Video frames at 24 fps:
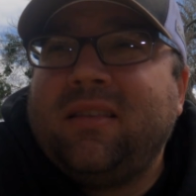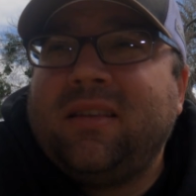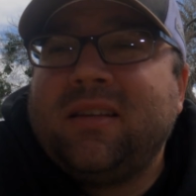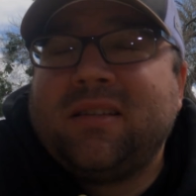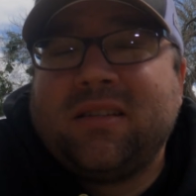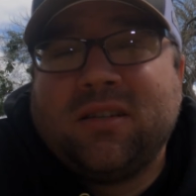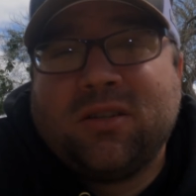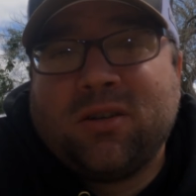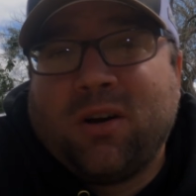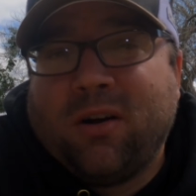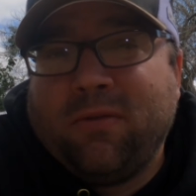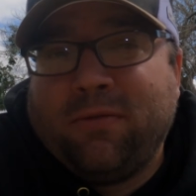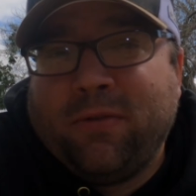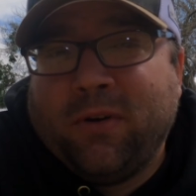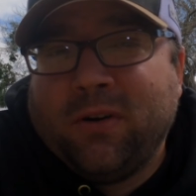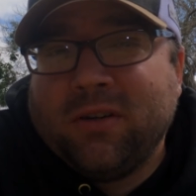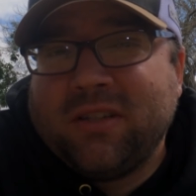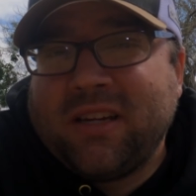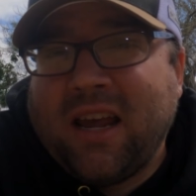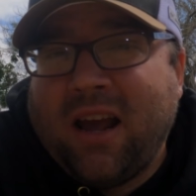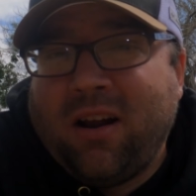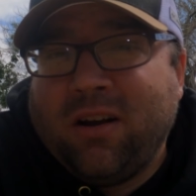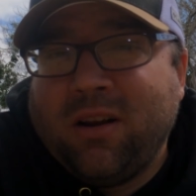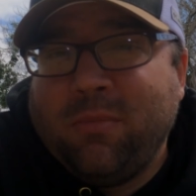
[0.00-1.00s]
This is our
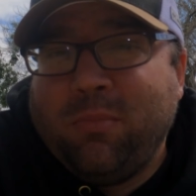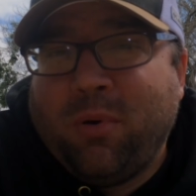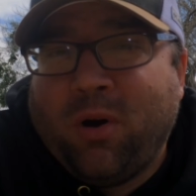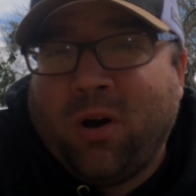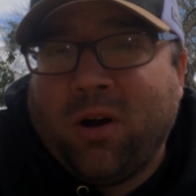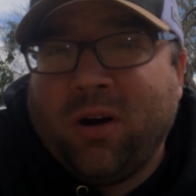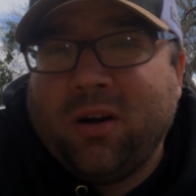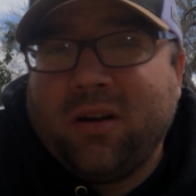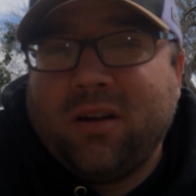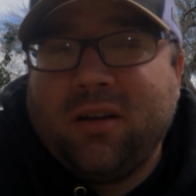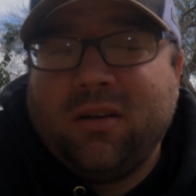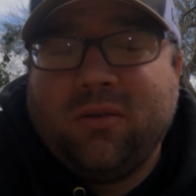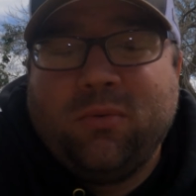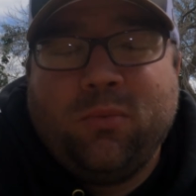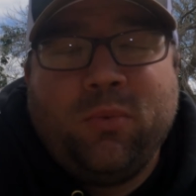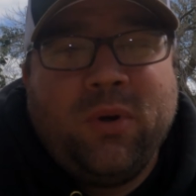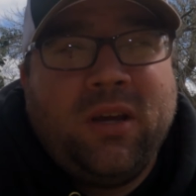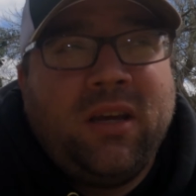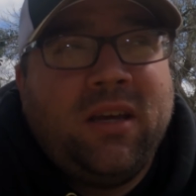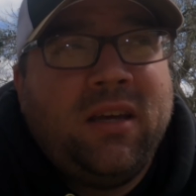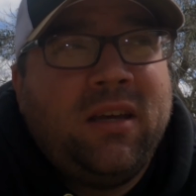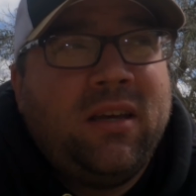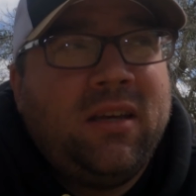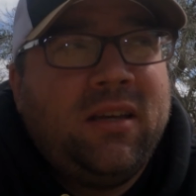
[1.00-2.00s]
first county park.
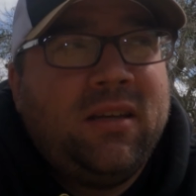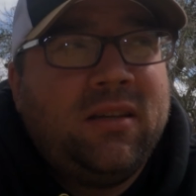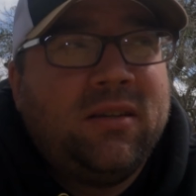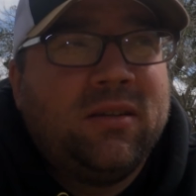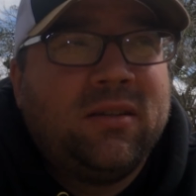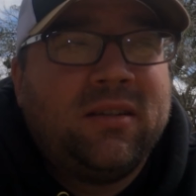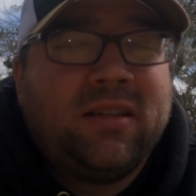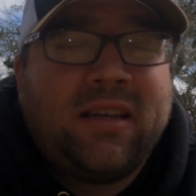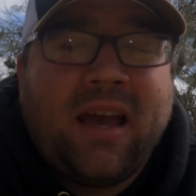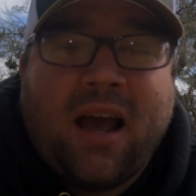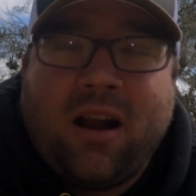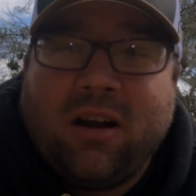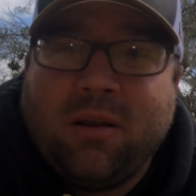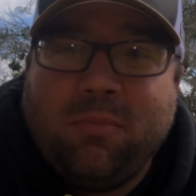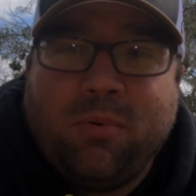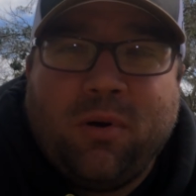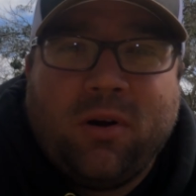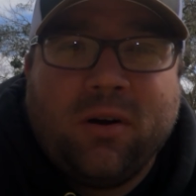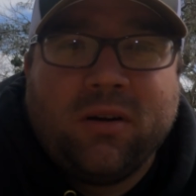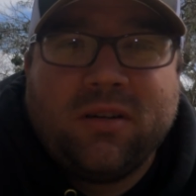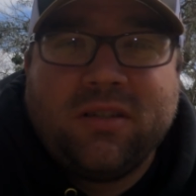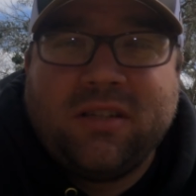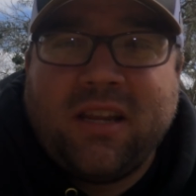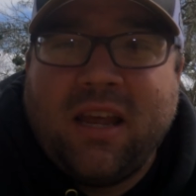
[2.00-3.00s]
County
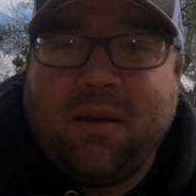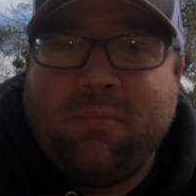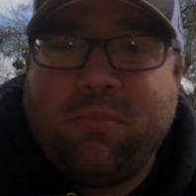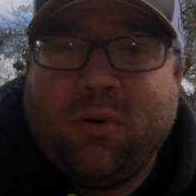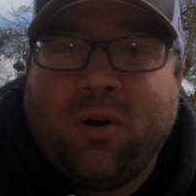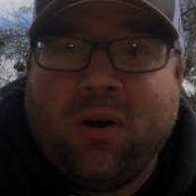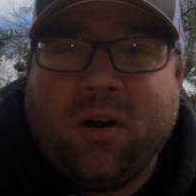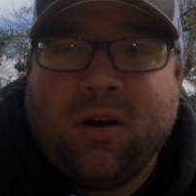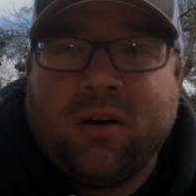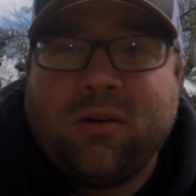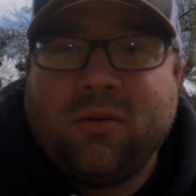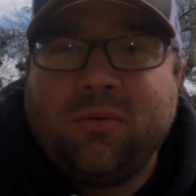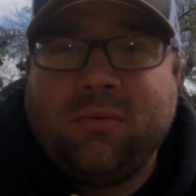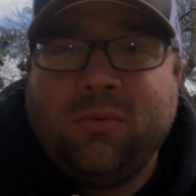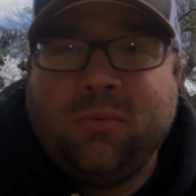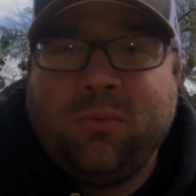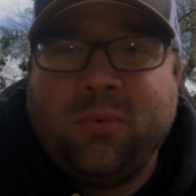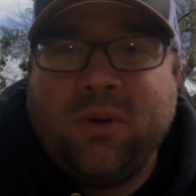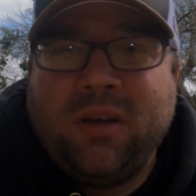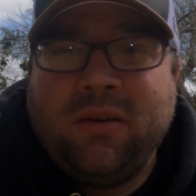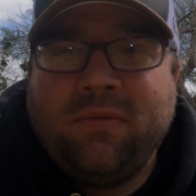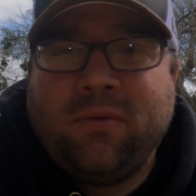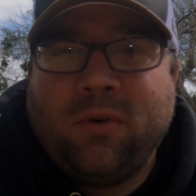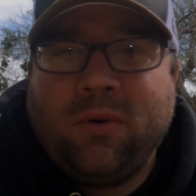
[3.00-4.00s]
park, state park.
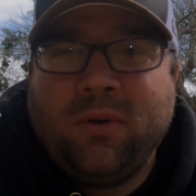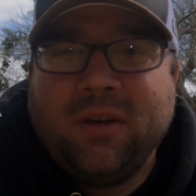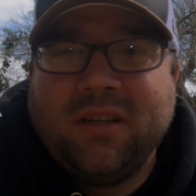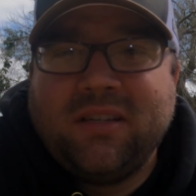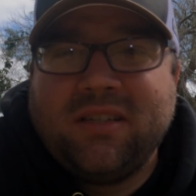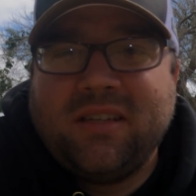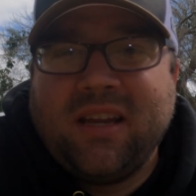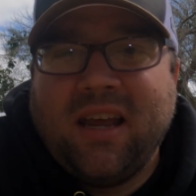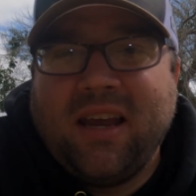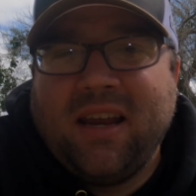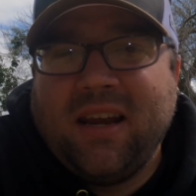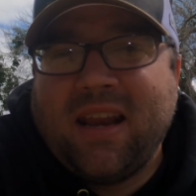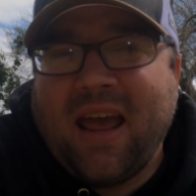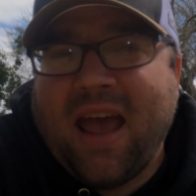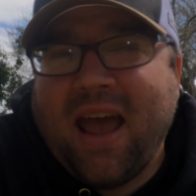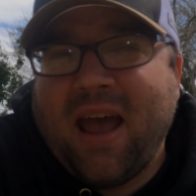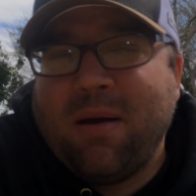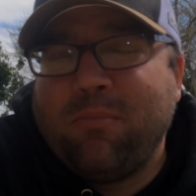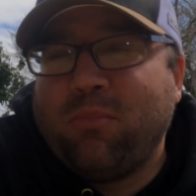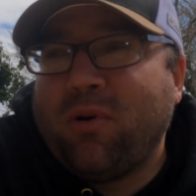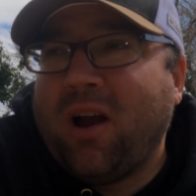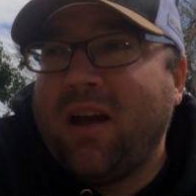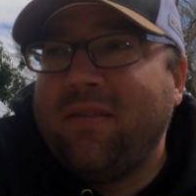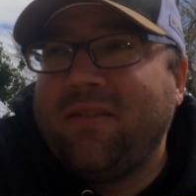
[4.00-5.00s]
We've only stayed
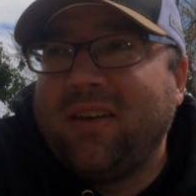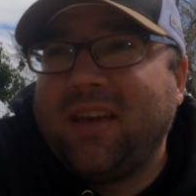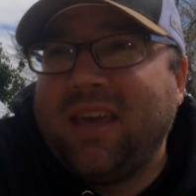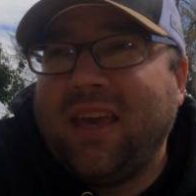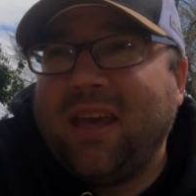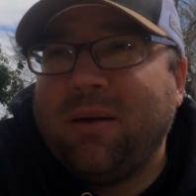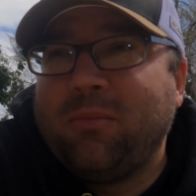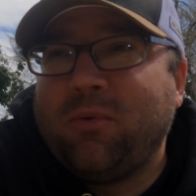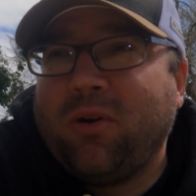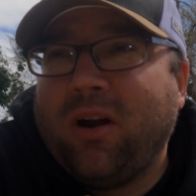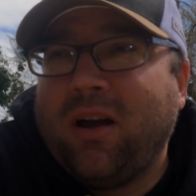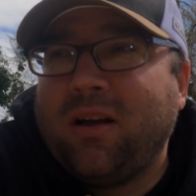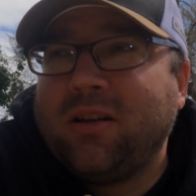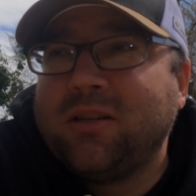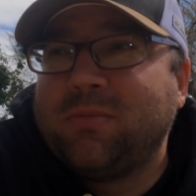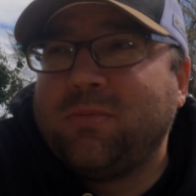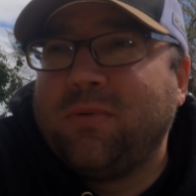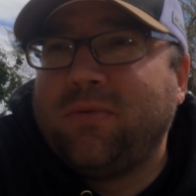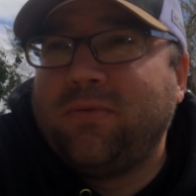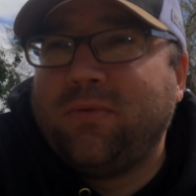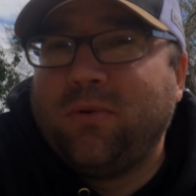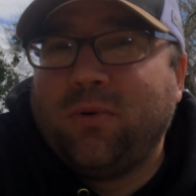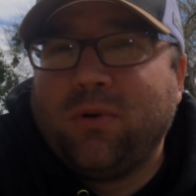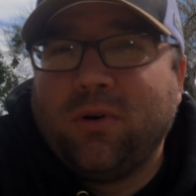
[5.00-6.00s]
at private campgrounds
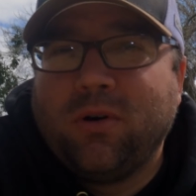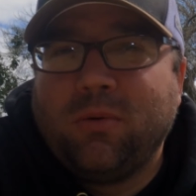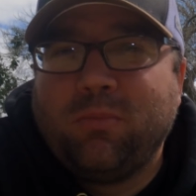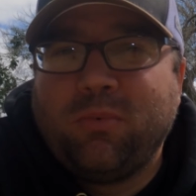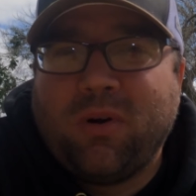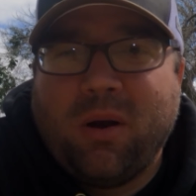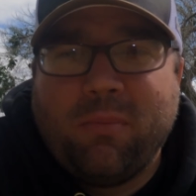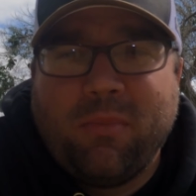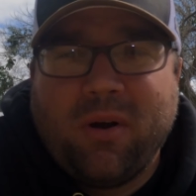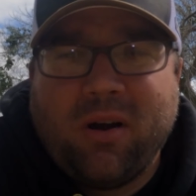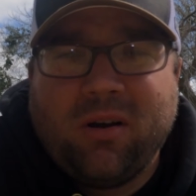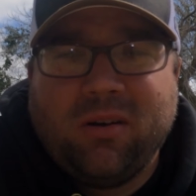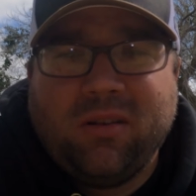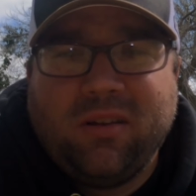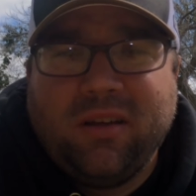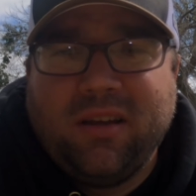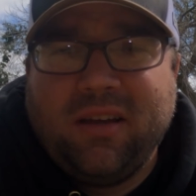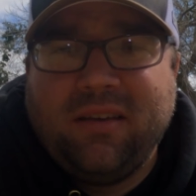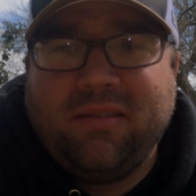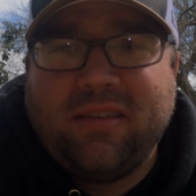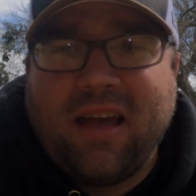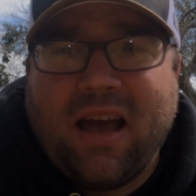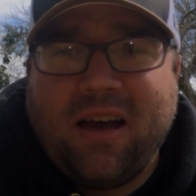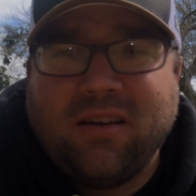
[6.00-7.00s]
before,
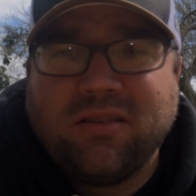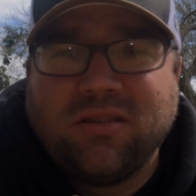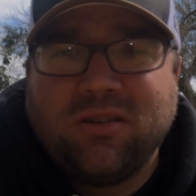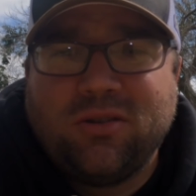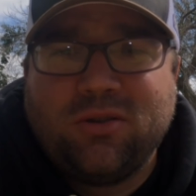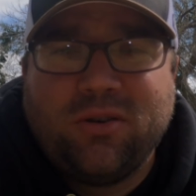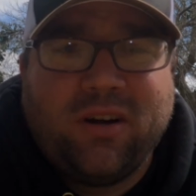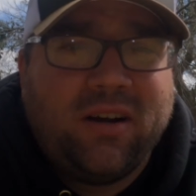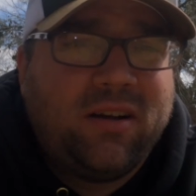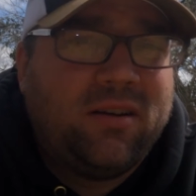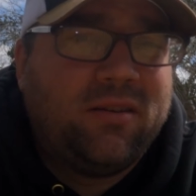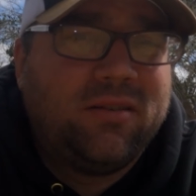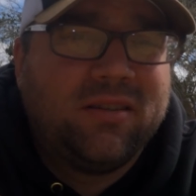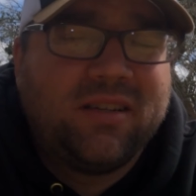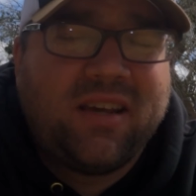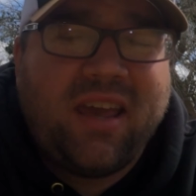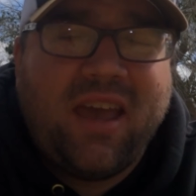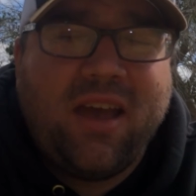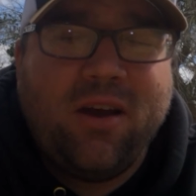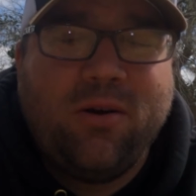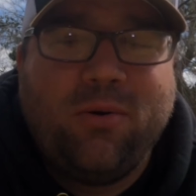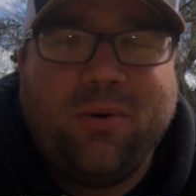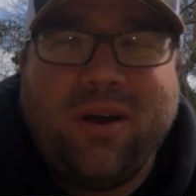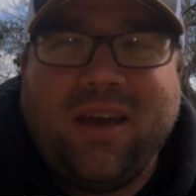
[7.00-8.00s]
primarily Thousand Trails,
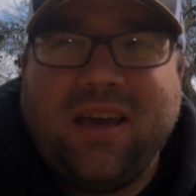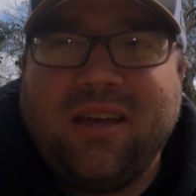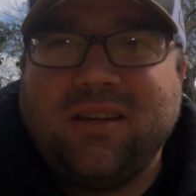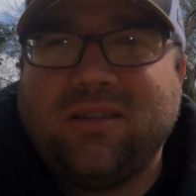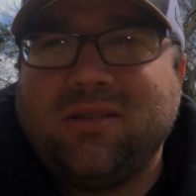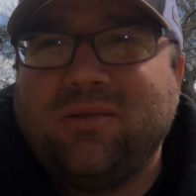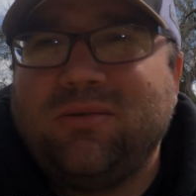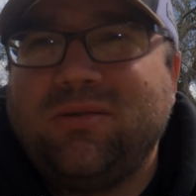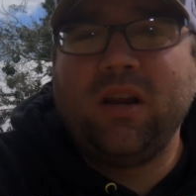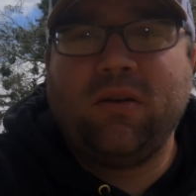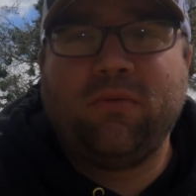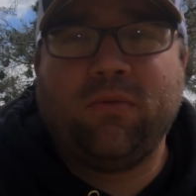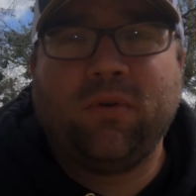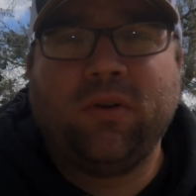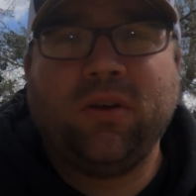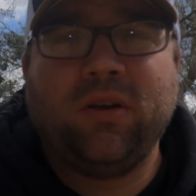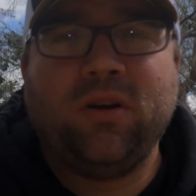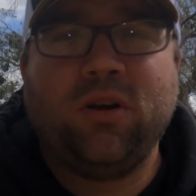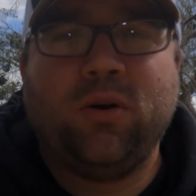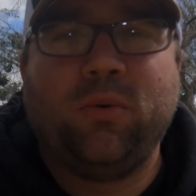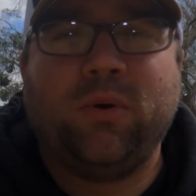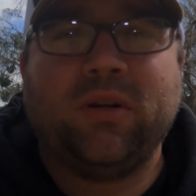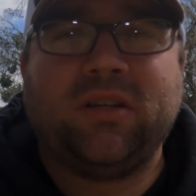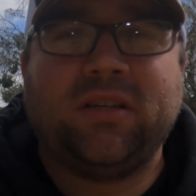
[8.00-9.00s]
KOAs. So we didn't really
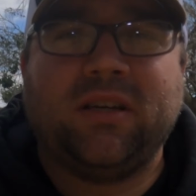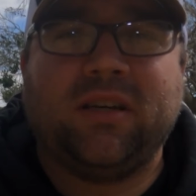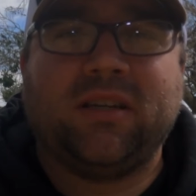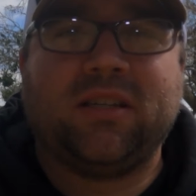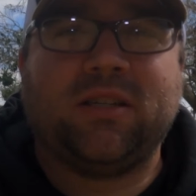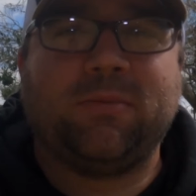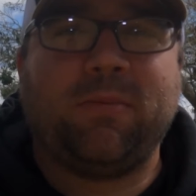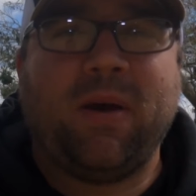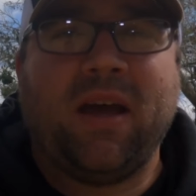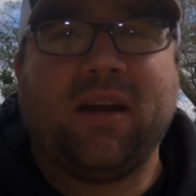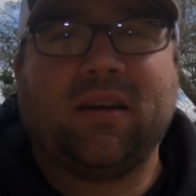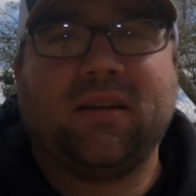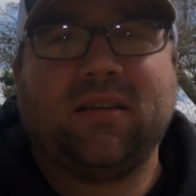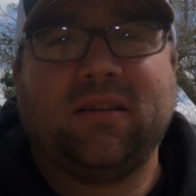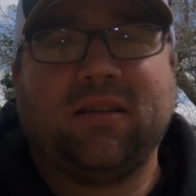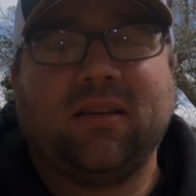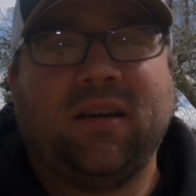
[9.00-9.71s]
know what to expect.